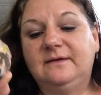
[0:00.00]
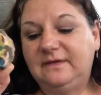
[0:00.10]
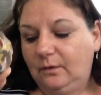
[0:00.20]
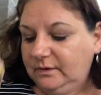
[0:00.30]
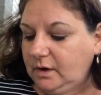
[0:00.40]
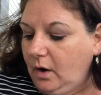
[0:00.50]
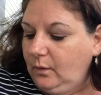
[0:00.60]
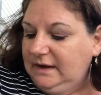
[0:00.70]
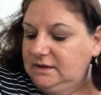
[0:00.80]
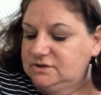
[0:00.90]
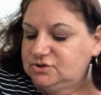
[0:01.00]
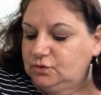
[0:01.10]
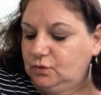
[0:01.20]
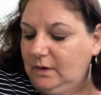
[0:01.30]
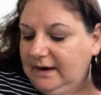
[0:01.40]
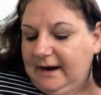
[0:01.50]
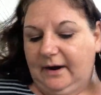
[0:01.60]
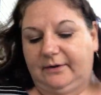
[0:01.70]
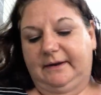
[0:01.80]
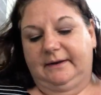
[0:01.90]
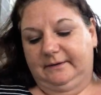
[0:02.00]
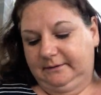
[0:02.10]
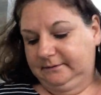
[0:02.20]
that would go into a garden.